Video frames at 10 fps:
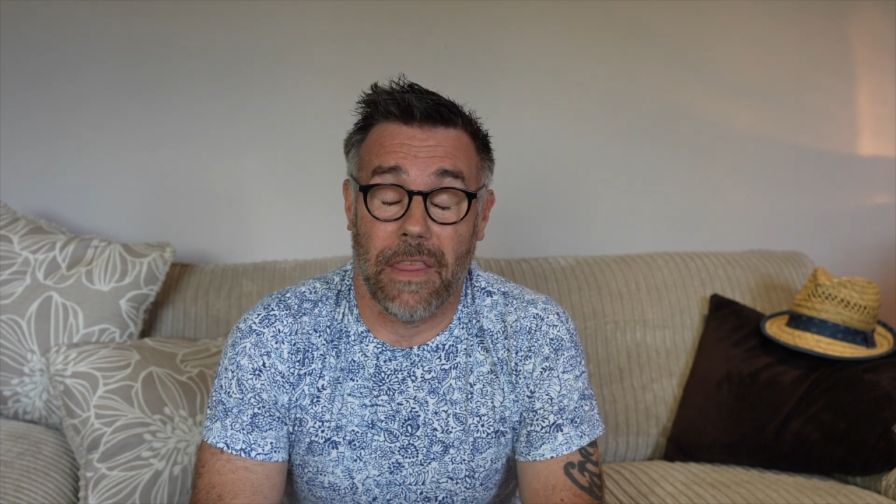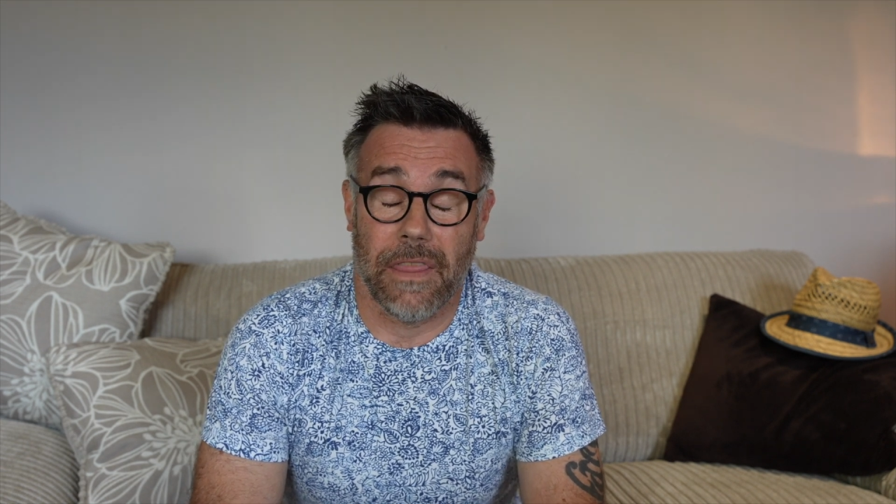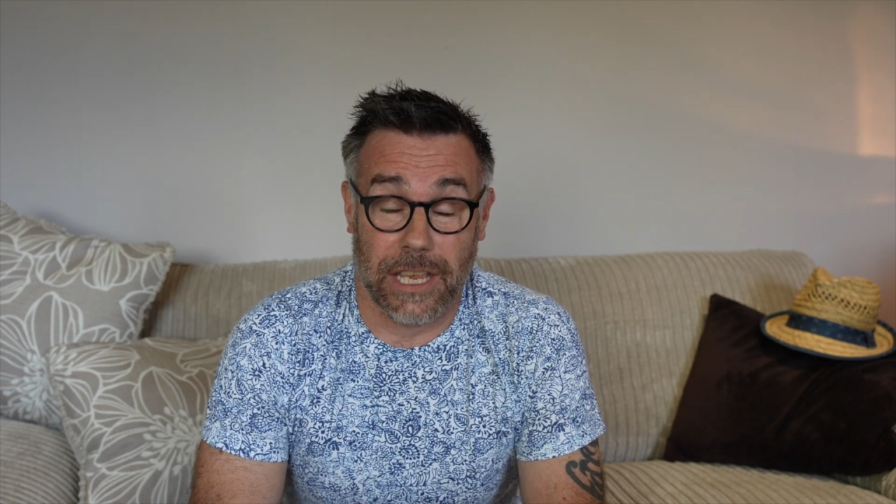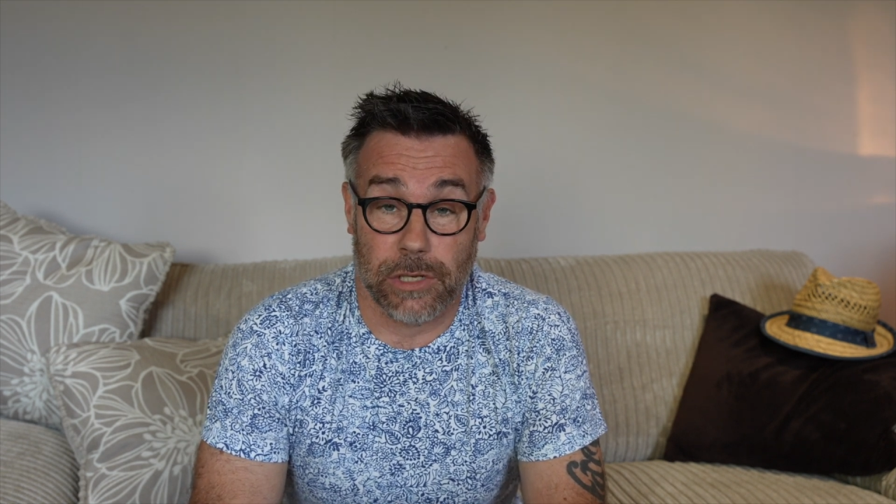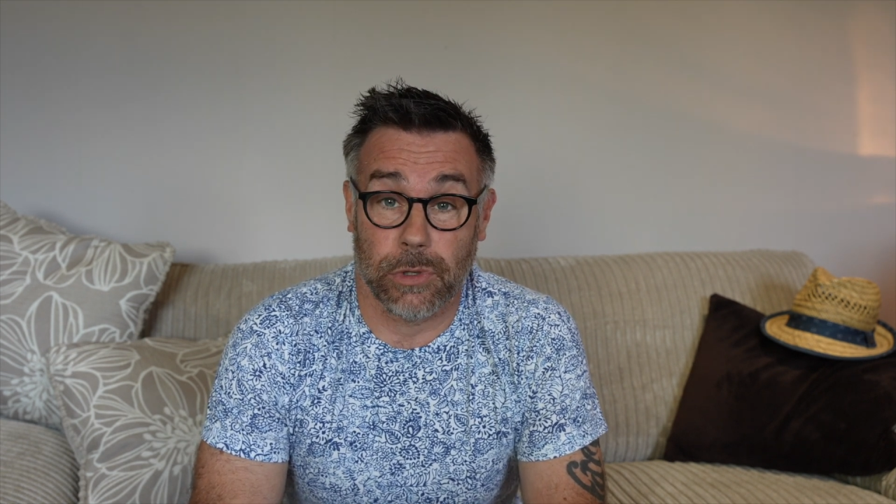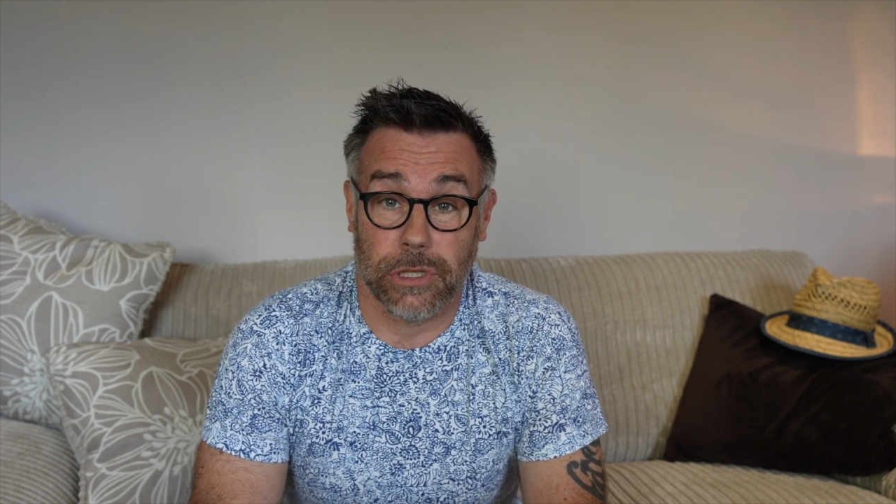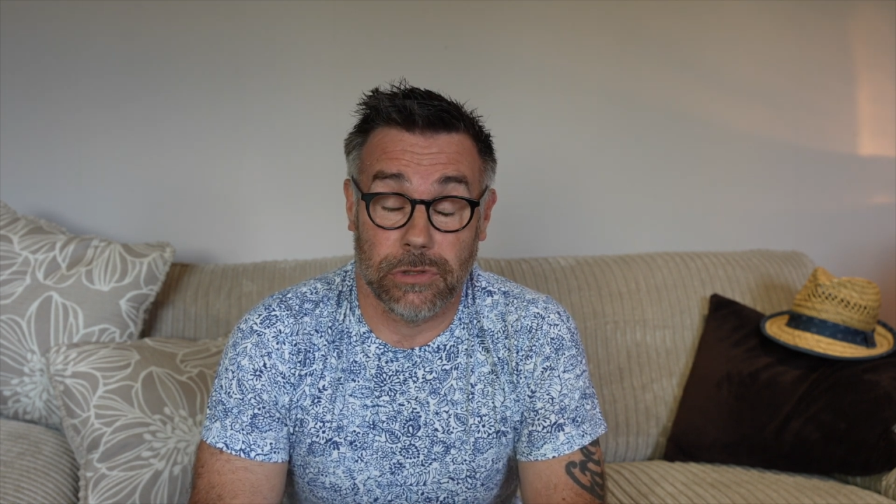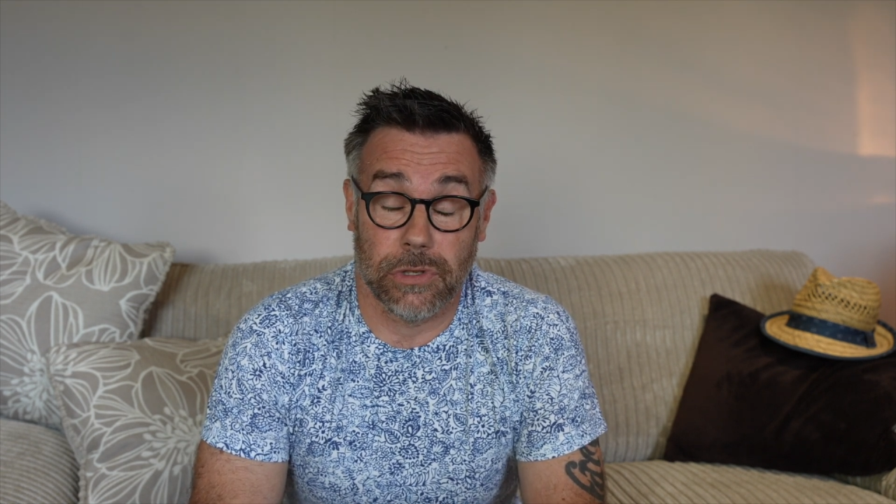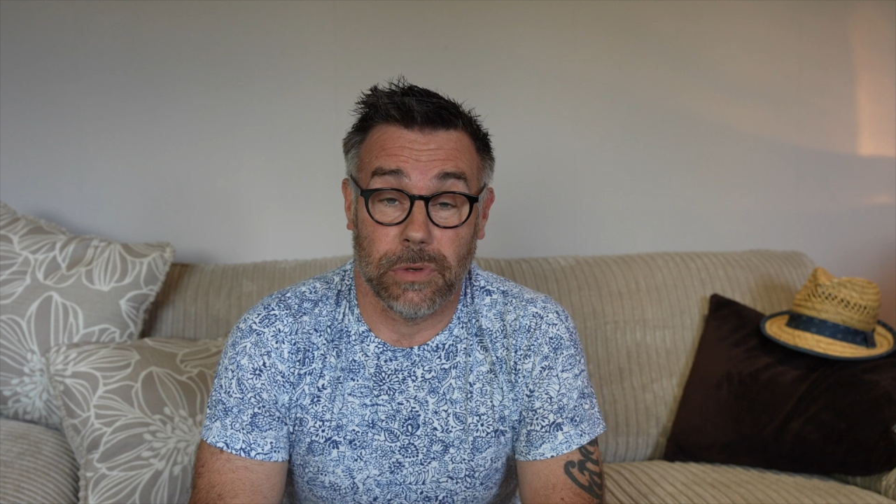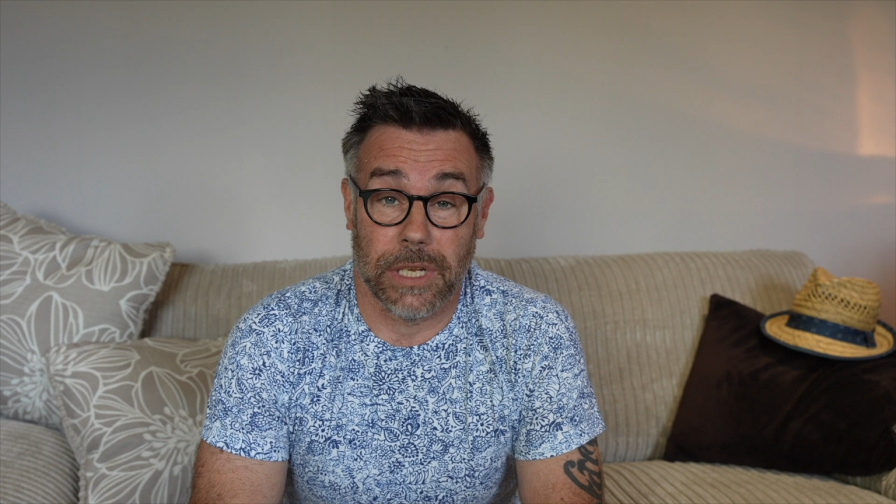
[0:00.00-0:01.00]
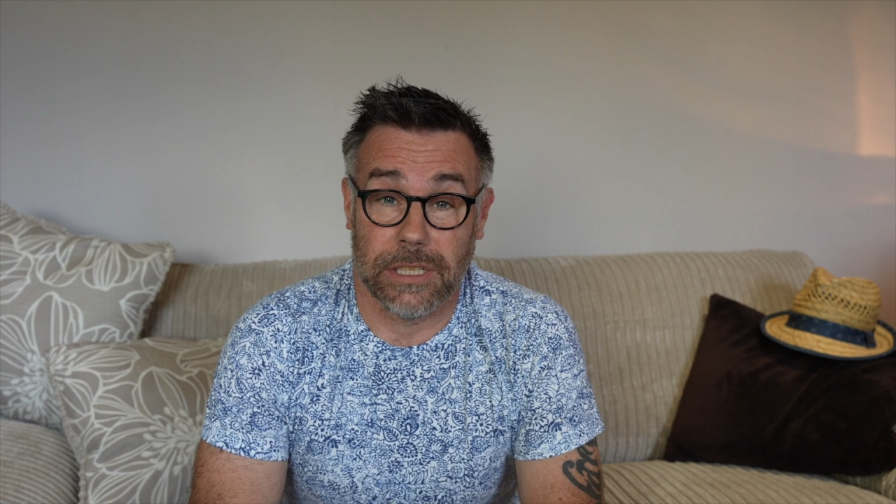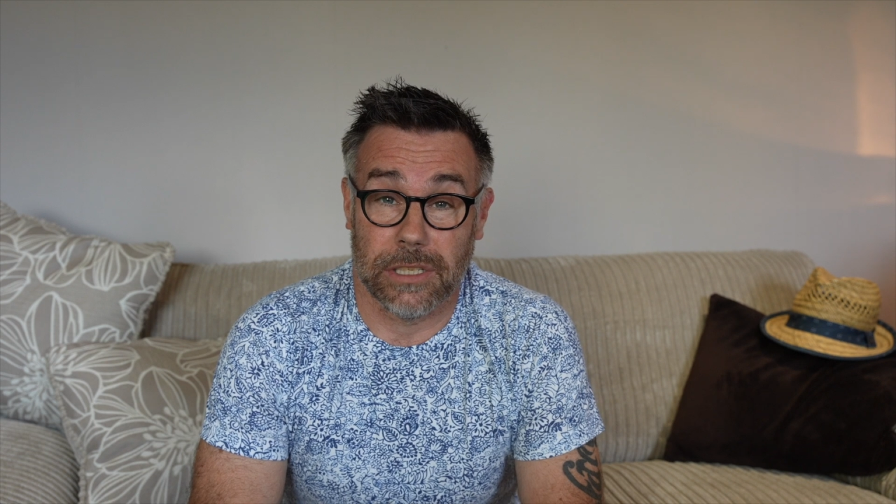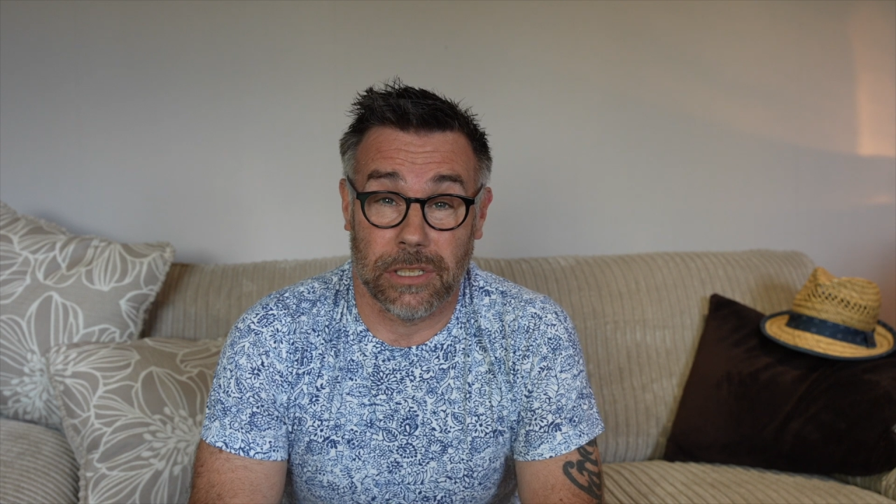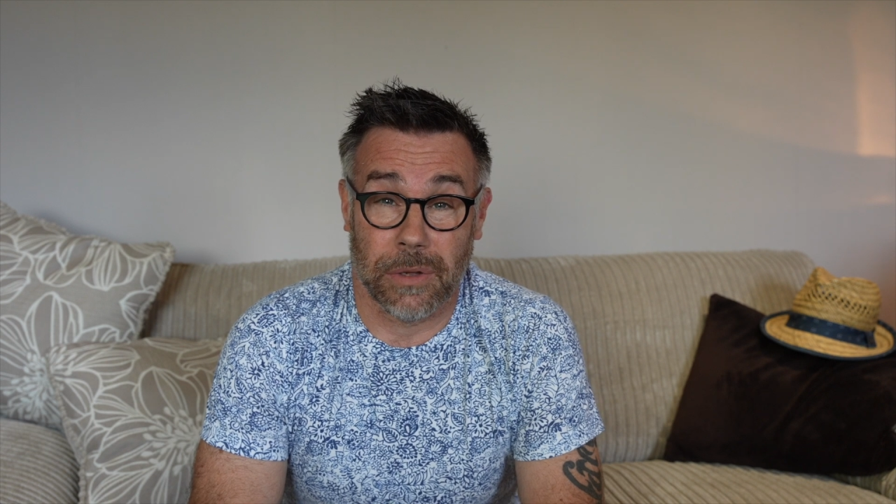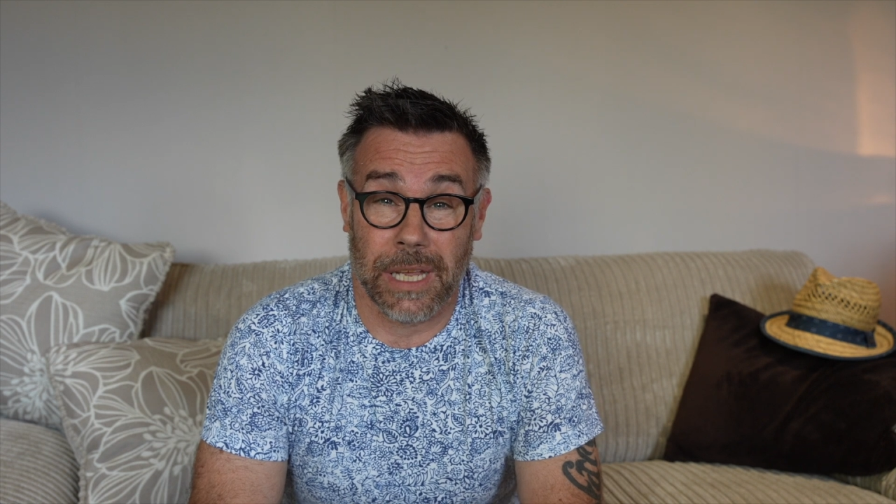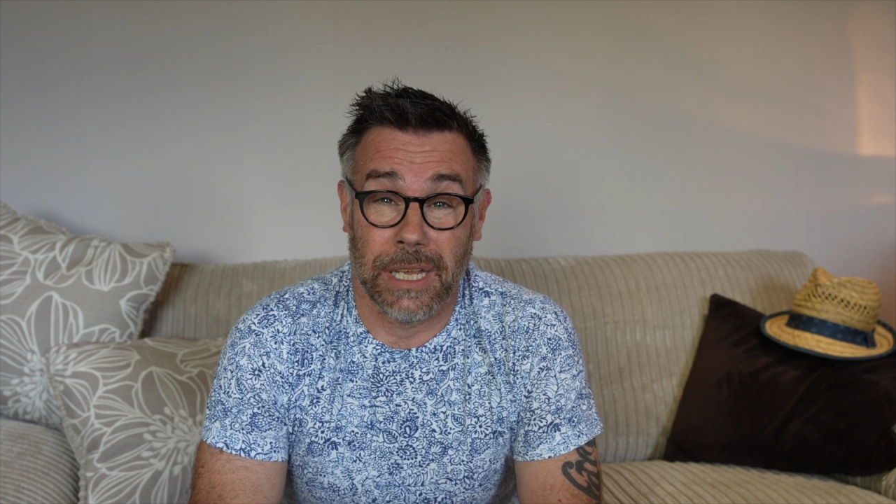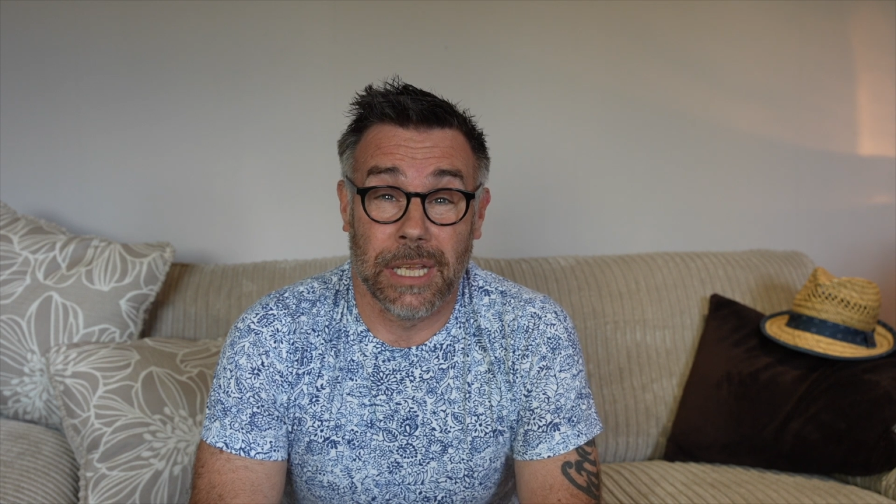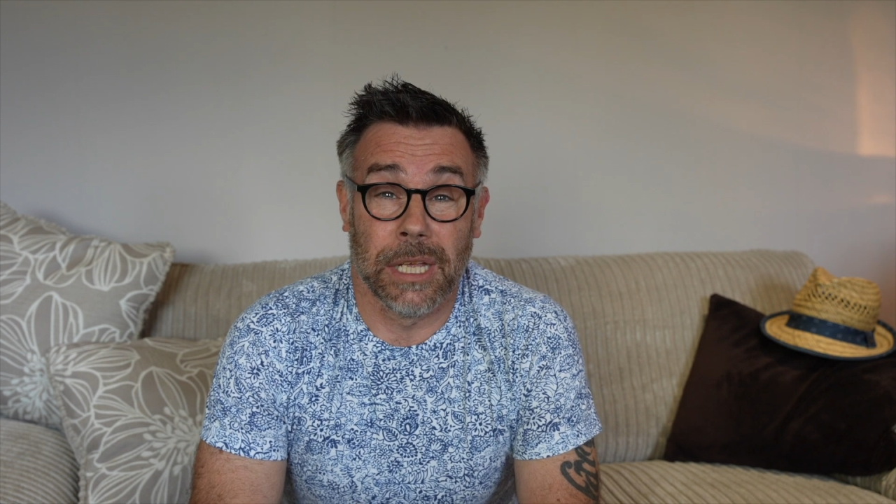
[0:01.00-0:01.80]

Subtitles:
and that's what you do need to do it,